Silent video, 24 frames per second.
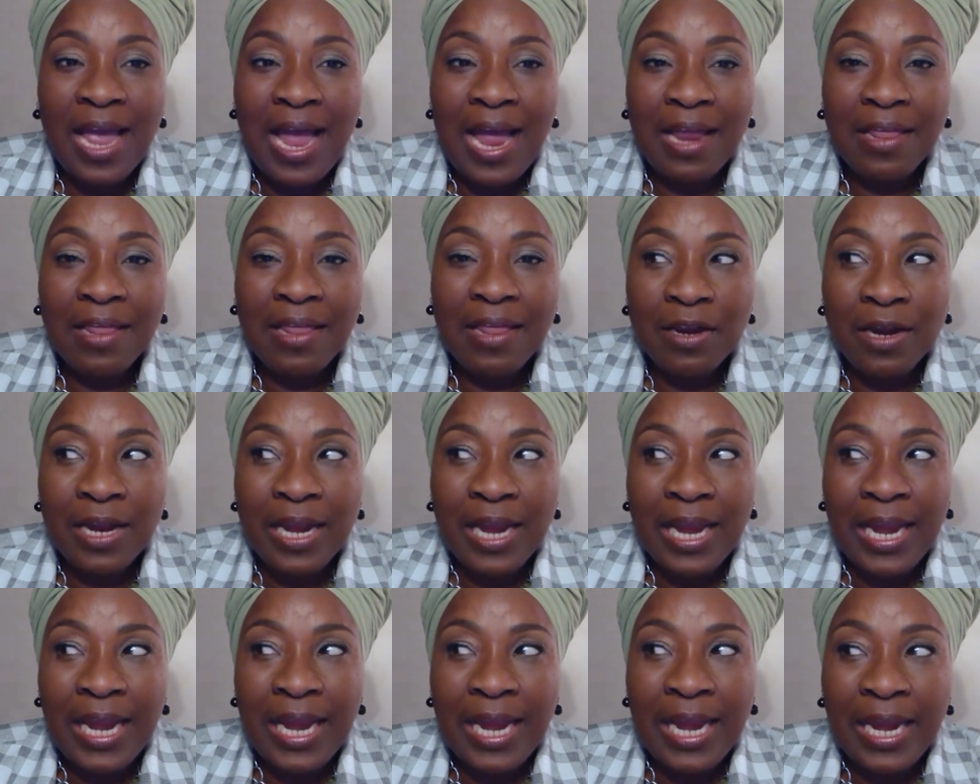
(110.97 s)
either
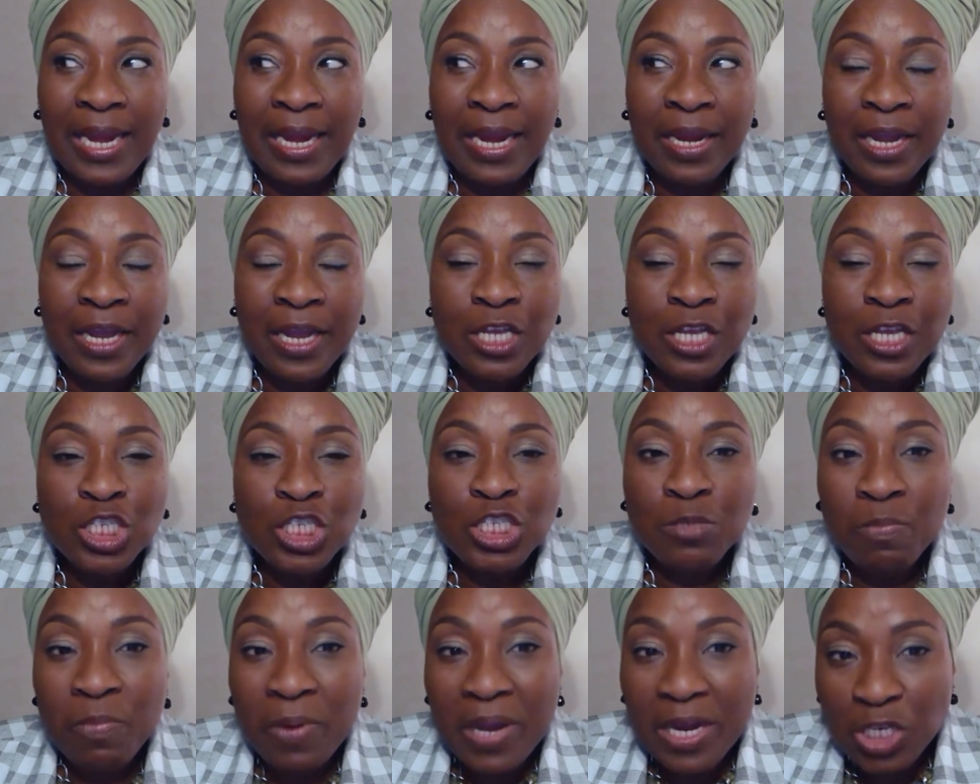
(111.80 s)
a
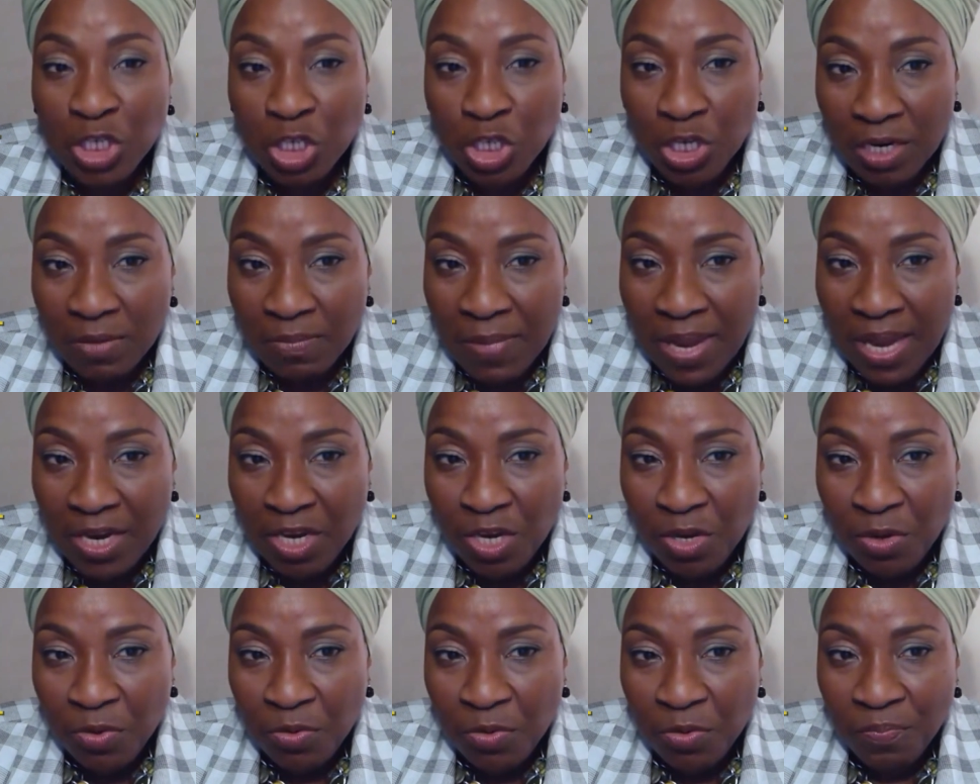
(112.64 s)
special
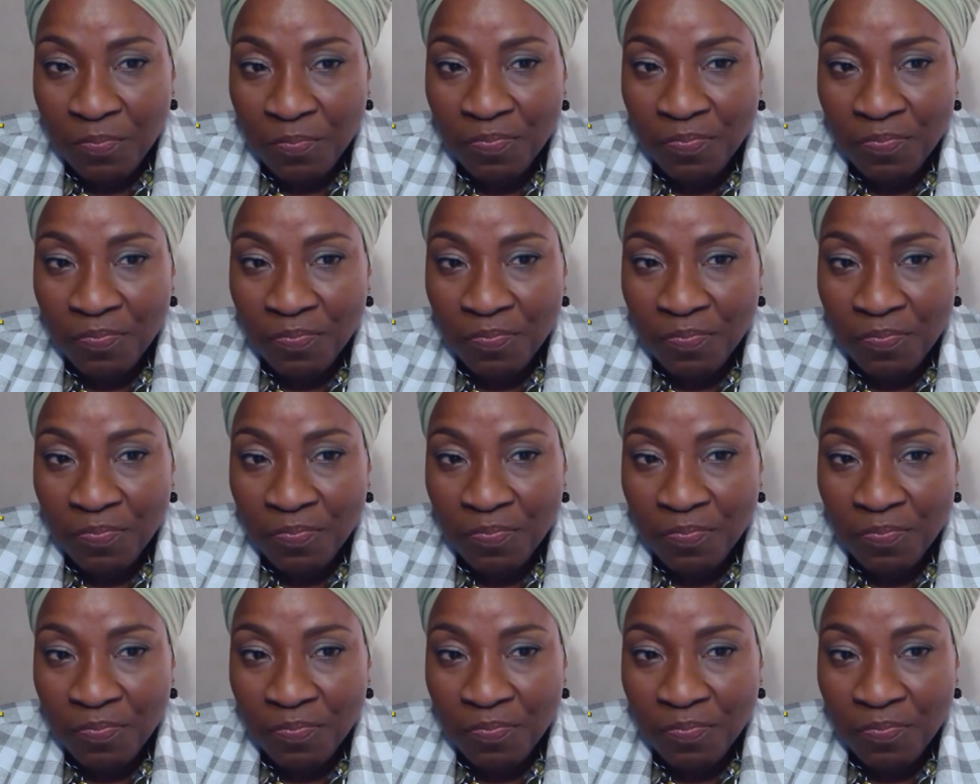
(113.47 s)
menu